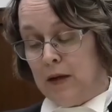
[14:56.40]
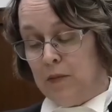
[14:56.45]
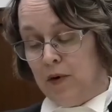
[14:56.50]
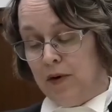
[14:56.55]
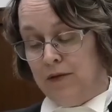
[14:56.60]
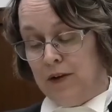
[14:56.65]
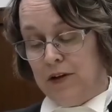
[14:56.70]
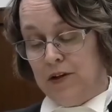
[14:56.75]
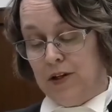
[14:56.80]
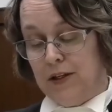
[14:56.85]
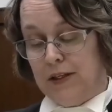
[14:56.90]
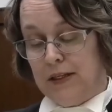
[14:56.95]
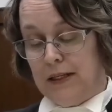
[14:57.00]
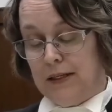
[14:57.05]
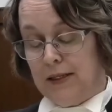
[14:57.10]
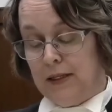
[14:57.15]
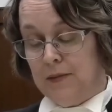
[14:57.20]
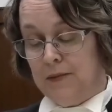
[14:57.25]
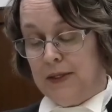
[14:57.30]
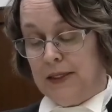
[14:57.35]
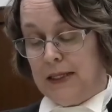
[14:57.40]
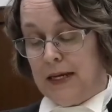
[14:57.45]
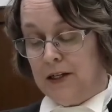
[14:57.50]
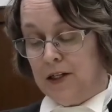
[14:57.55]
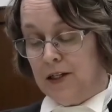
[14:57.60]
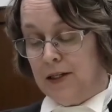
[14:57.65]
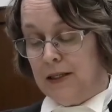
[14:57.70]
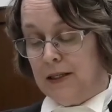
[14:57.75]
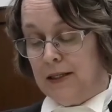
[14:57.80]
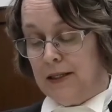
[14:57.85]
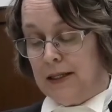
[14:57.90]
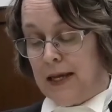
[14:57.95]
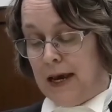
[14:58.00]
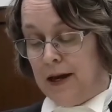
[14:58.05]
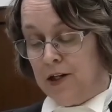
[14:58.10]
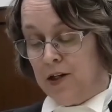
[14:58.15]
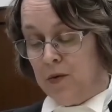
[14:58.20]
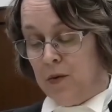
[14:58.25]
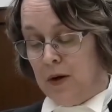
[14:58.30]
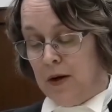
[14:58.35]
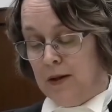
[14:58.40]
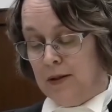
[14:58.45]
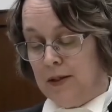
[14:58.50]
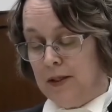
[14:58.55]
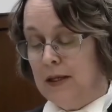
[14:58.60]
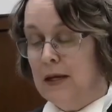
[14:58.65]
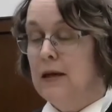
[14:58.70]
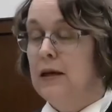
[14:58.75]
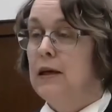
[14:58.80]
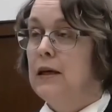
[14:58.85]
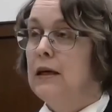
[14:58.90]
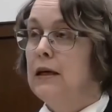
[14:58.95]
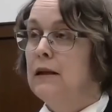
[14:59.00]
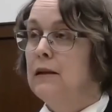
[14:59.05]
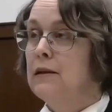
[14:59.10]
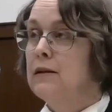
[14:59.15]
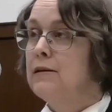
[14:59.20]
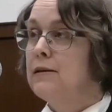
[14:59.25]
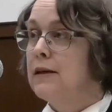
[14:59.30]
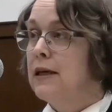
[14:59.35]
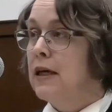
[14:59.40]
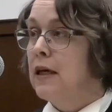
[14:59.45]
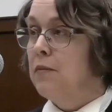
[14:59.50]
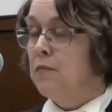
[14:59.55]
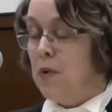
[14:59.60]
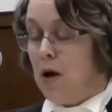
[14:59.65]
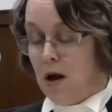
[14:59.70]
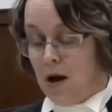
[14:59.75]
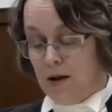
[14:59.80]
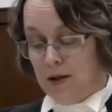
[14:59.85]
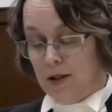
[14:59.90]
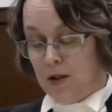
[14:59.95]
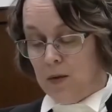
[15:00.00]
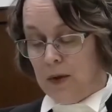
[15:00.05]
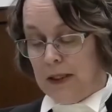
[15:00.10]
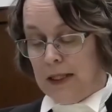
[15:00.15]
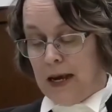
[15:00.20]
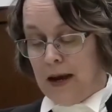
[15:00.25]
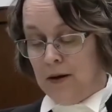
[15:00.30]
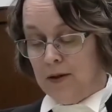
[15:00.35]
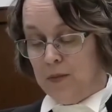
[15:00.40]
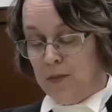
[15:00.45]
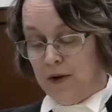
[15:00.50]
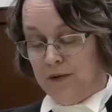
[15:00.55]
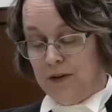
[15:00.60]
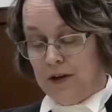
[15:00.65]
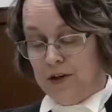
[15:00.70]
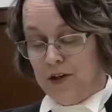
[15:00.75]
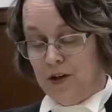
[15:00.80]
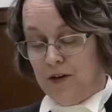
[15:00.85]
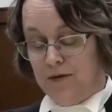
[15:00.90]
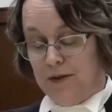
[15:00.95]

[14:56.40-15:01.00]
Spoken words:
provincial systems such as Saskatchewan's in the scheme also allows provincial